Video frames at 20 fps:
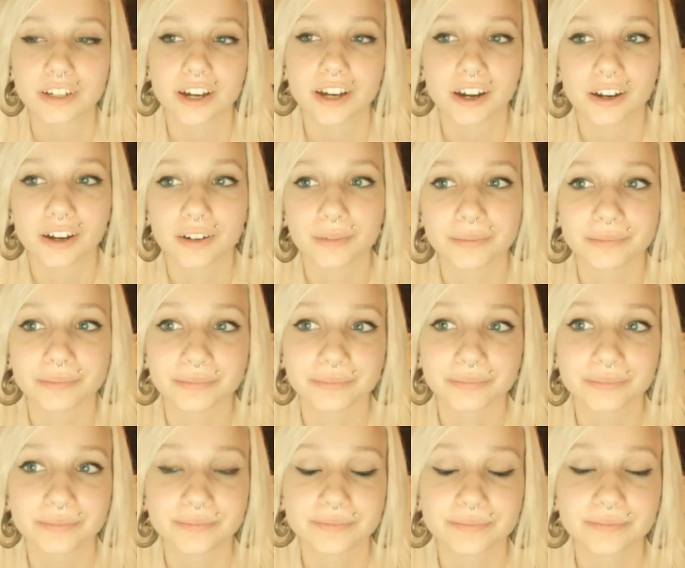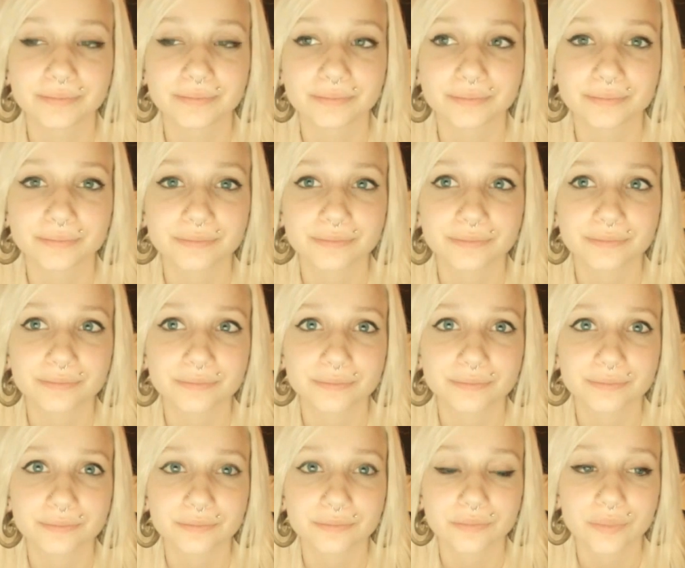
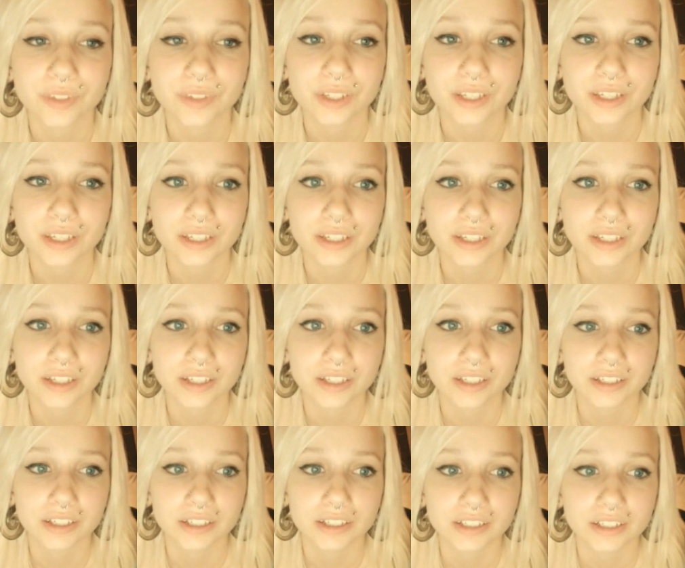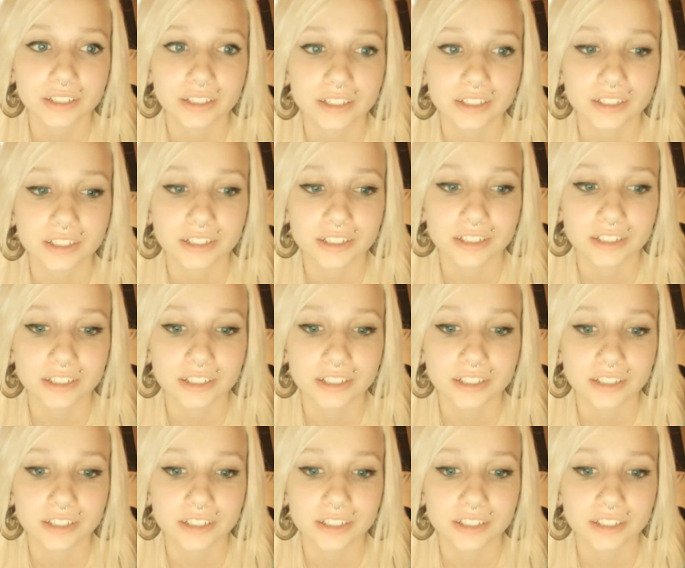[no speech]